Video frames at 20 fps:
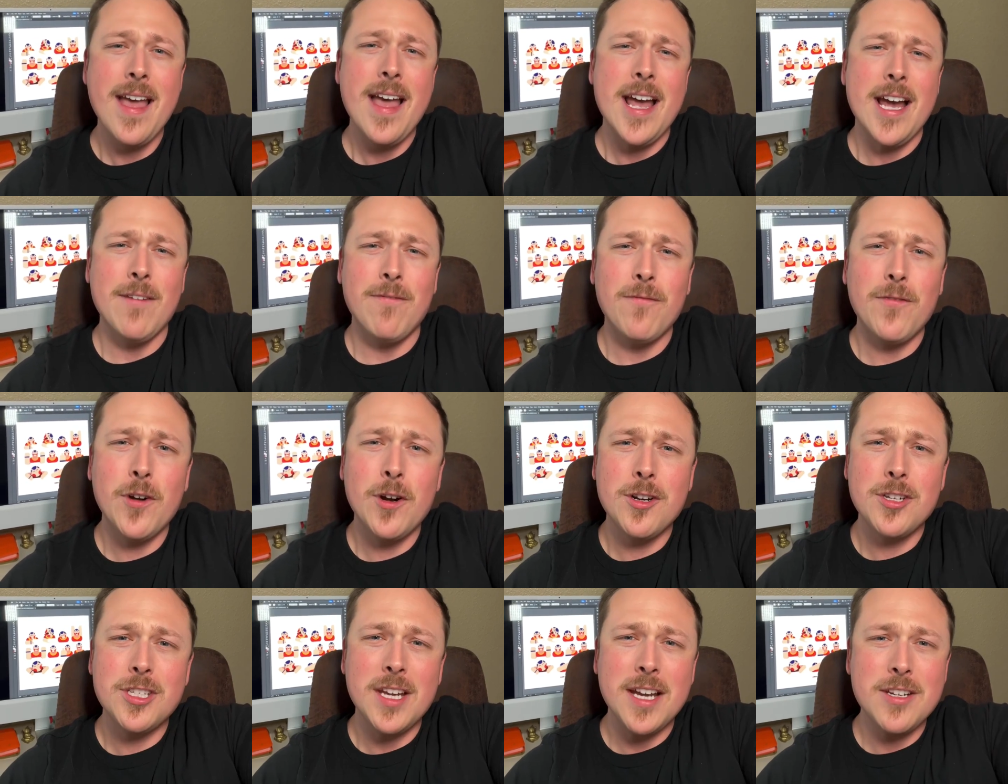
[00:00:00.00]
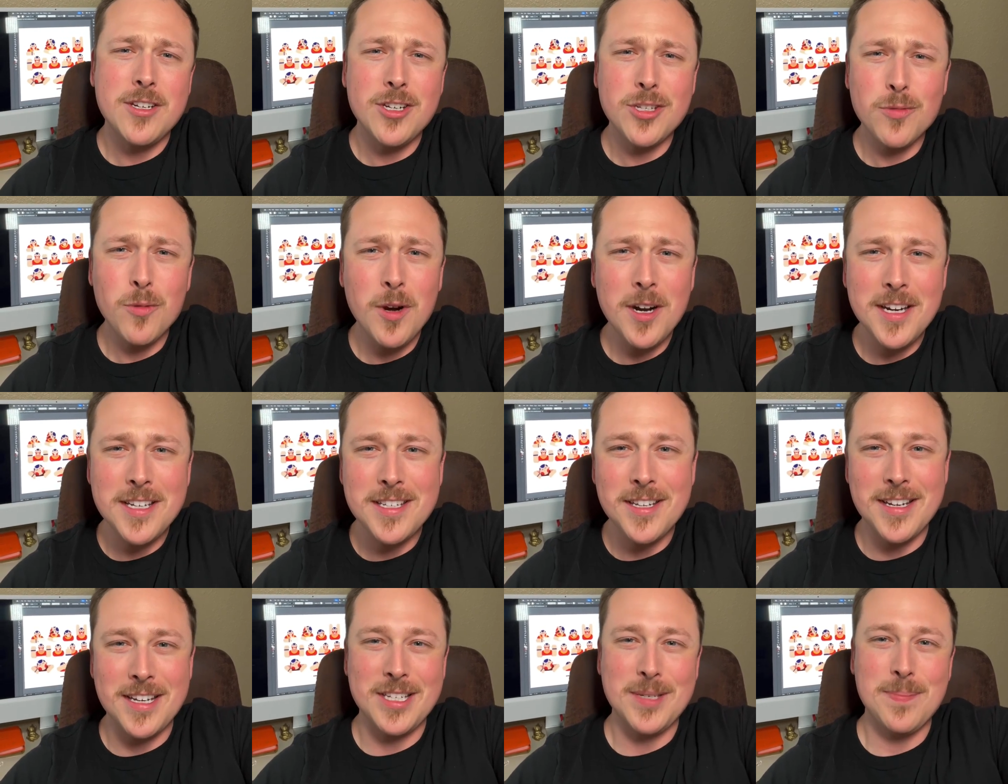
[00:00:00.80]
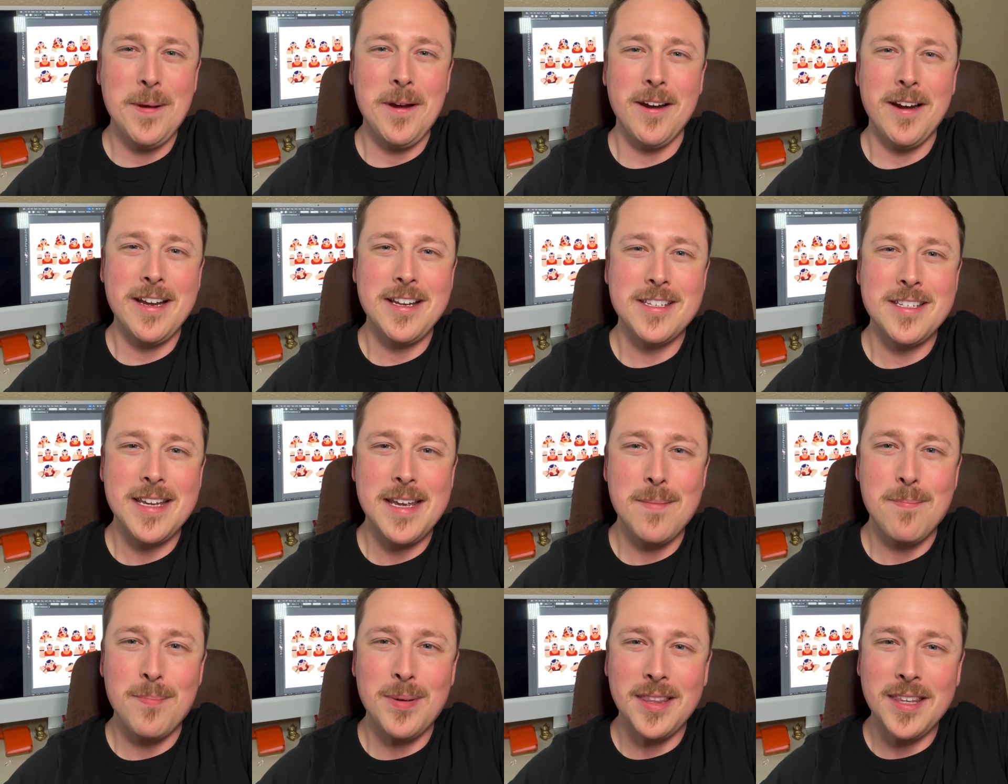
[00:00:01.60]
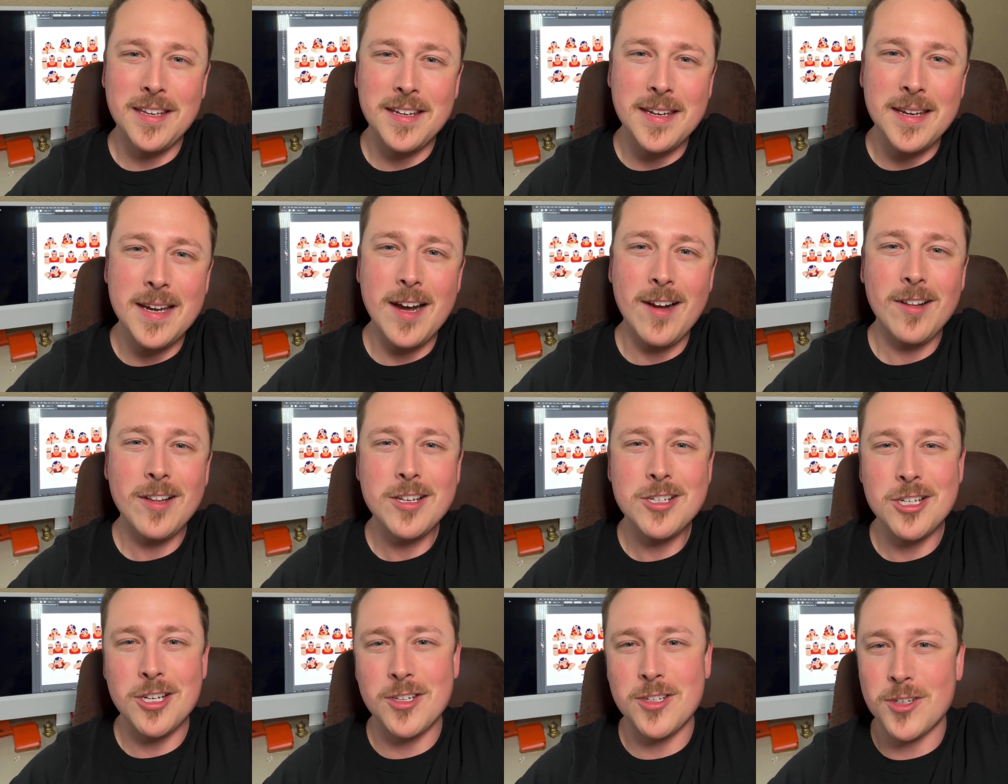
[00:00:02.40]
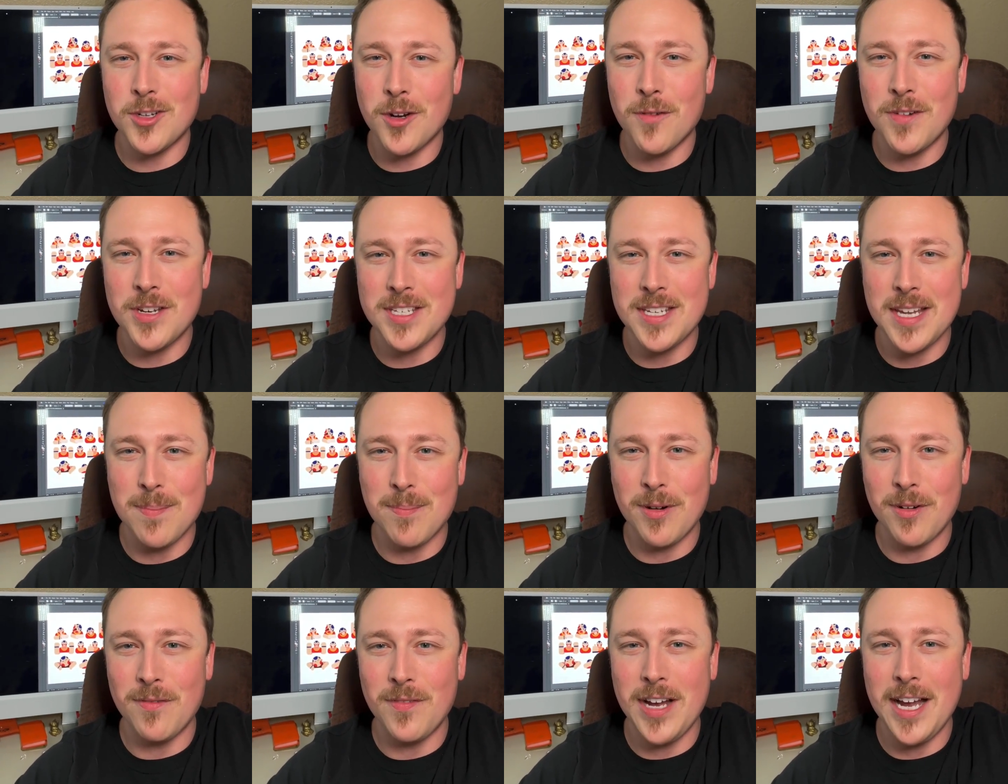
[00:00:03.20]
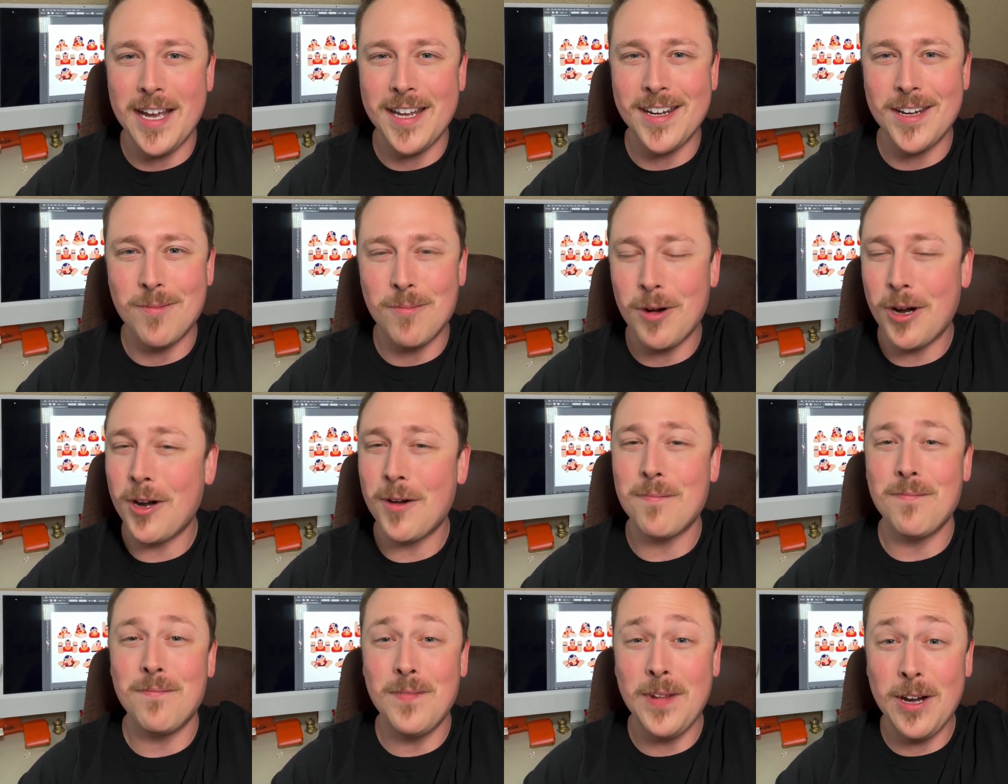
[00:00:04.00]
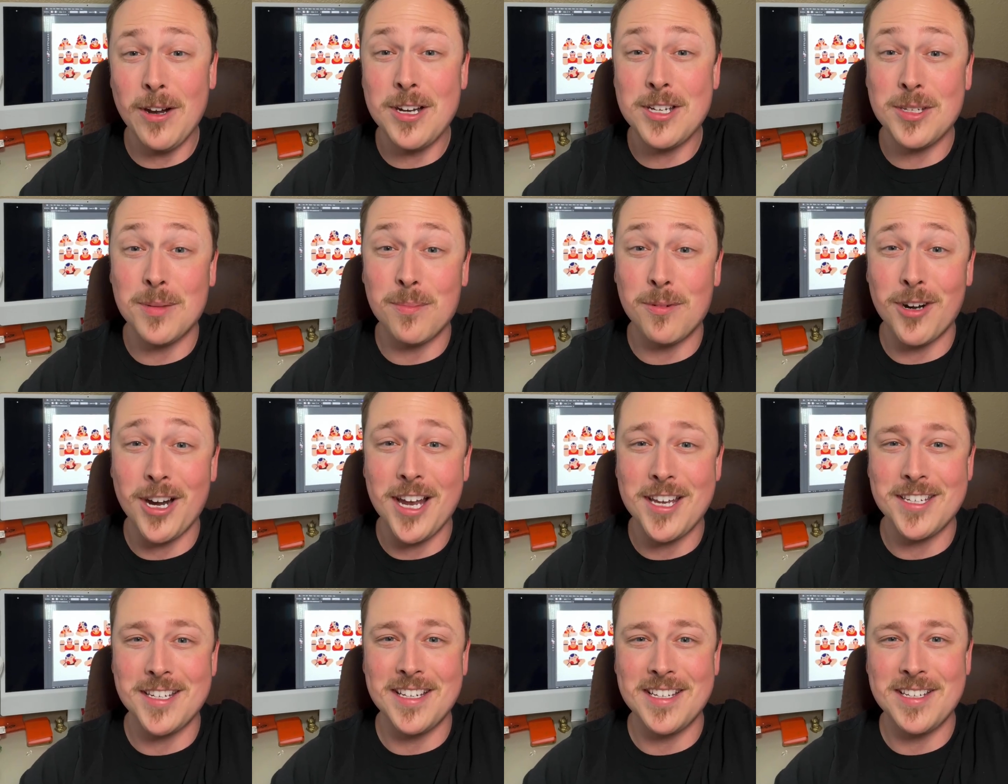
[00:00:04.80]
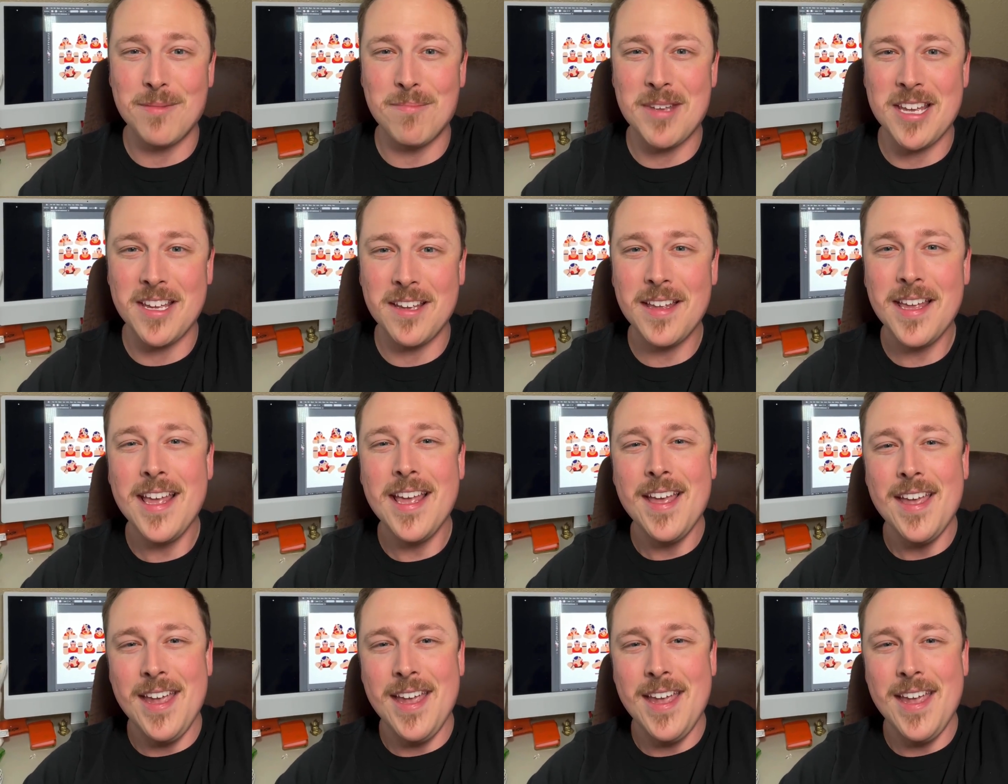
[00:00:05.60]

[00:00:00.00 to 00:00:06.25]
At first, I just wanted to experience it, but the knowledge and service they provided were very surprising to me.